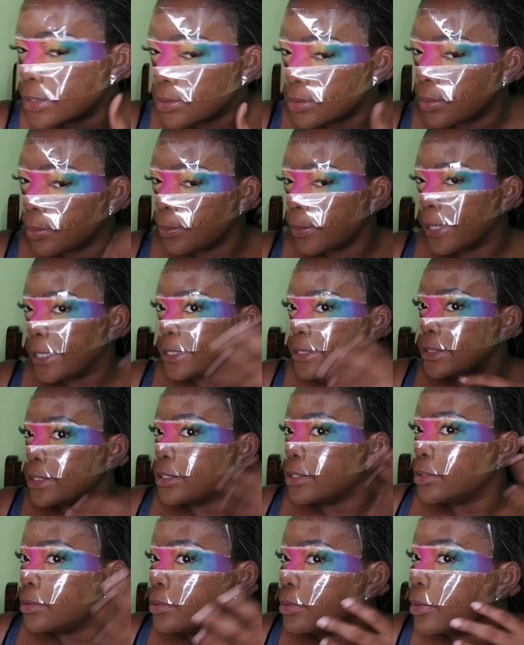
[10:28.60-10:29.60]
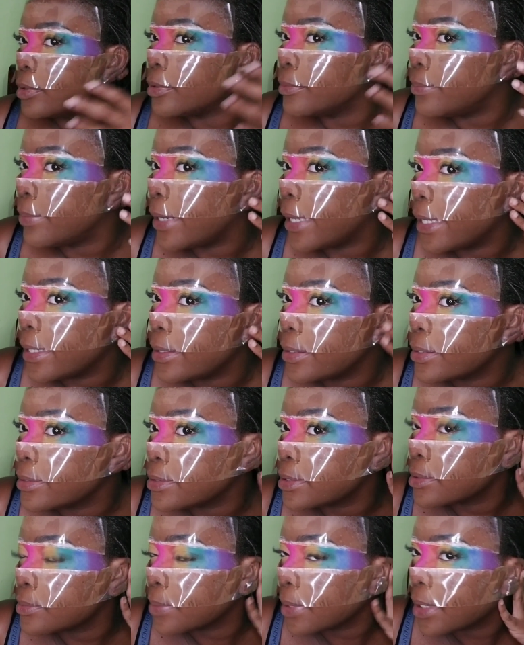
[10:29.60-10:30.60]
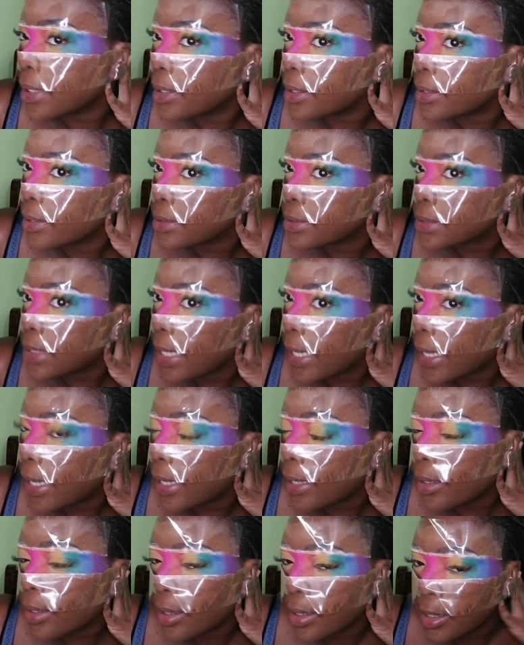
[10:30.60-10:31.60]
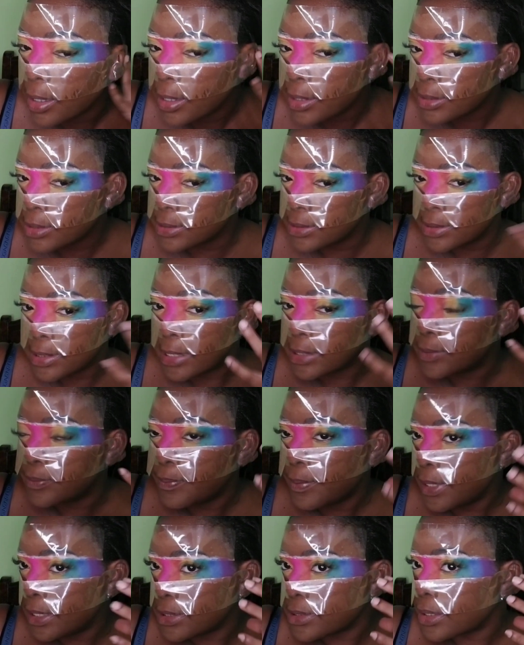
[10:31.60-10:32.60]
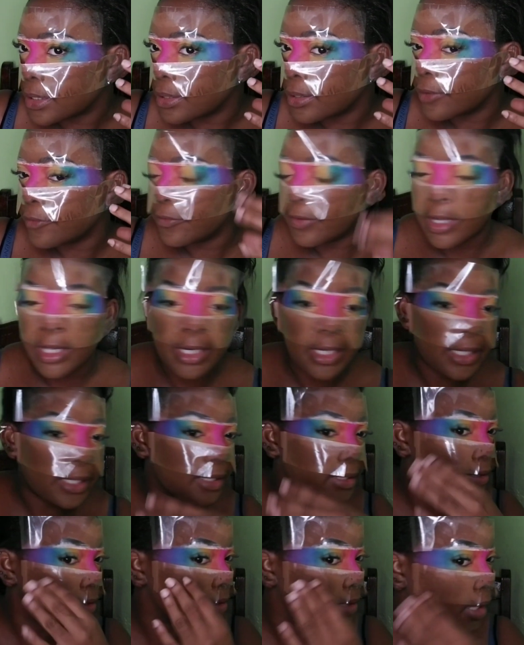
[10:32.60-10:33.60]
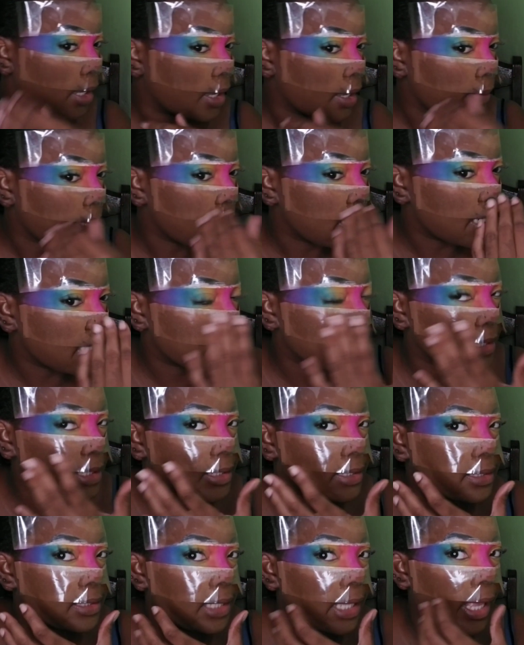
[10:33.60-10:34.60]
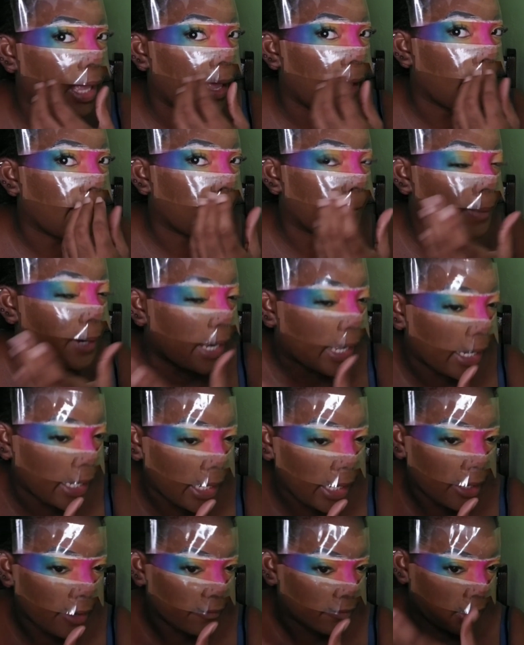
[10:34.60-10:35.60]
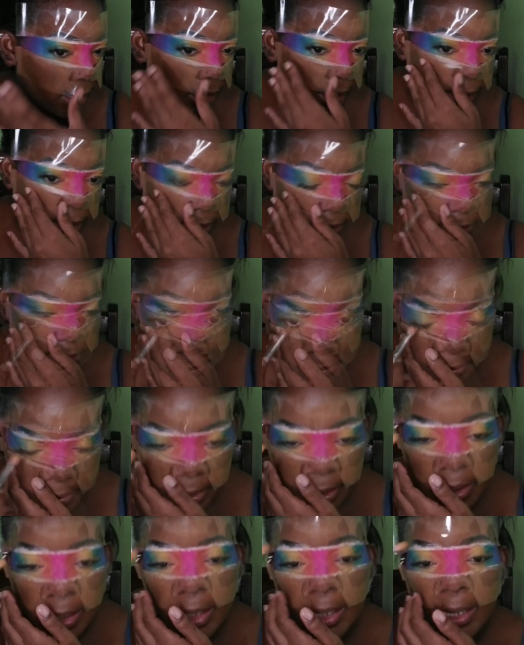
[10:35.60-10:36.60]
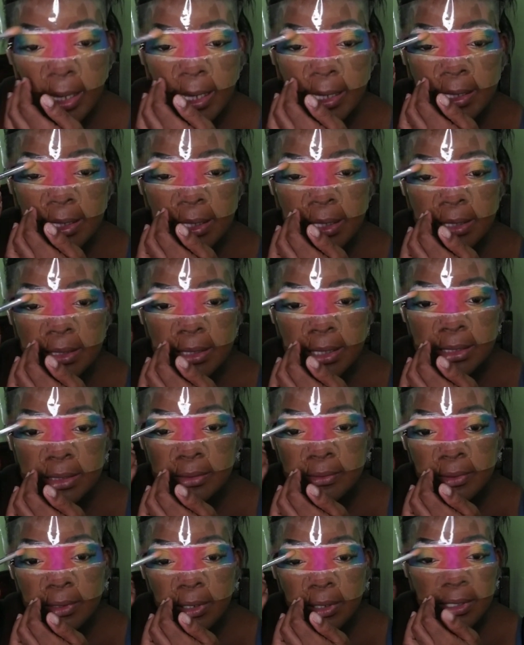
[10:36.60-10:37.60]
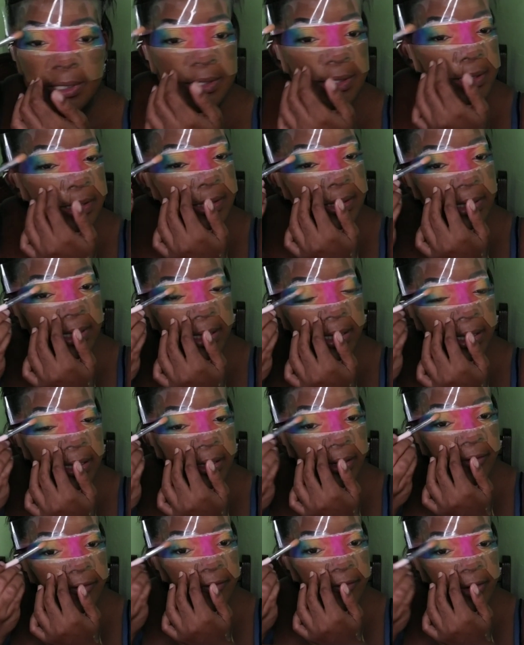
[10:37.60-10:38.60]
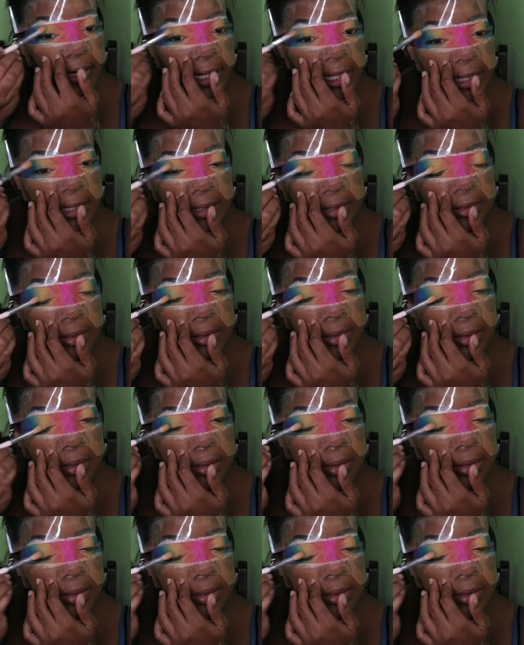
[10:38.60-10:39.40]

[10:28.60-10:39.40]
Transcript: So when it is you don't blend, this is what it looks like. This is just placing of colors, but this is the blending of the colors. So I did it this way, you also see the difference,